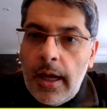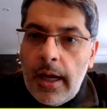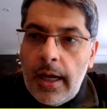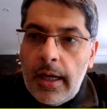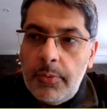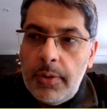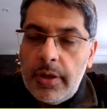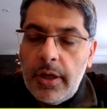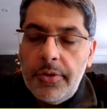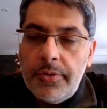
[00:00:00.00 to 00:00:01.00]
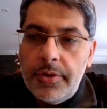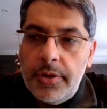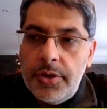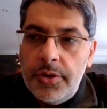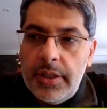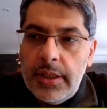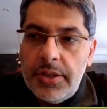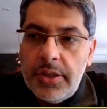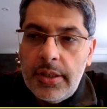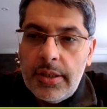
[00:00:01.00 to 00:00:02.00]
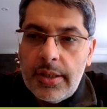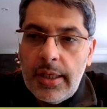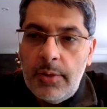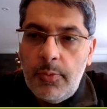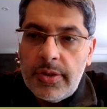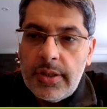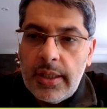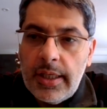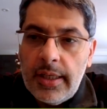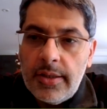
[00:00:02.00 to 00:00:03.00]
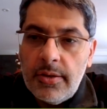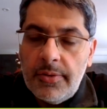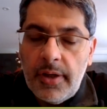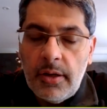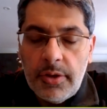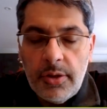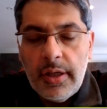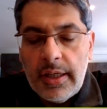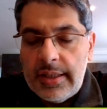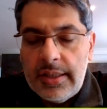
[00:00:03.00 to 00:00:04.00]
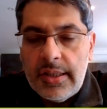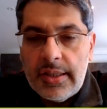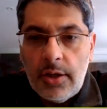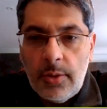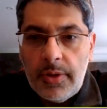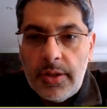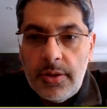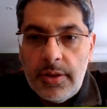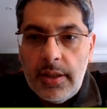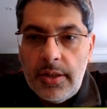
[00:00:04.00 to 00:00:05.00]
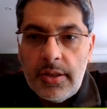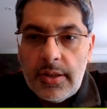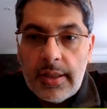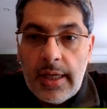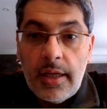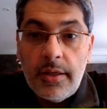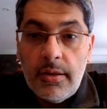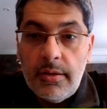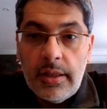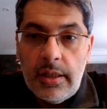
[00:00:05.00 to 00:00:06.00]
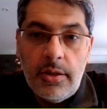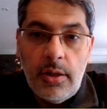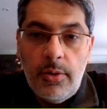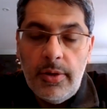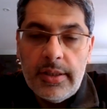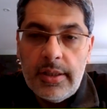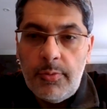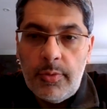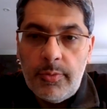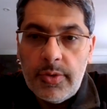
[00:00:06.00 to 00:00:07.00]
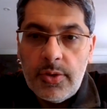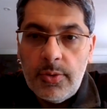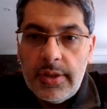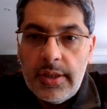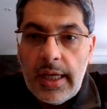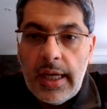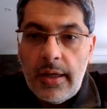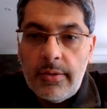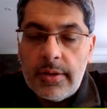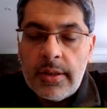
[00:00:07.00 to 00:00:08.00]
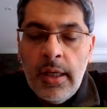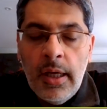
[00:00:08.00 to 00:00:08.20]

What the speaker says: and we were going through the due diligence, it wasn't a case of, oh, you guys need to just get on with the due diligence and hand, your lawyers and everyone will sort it out.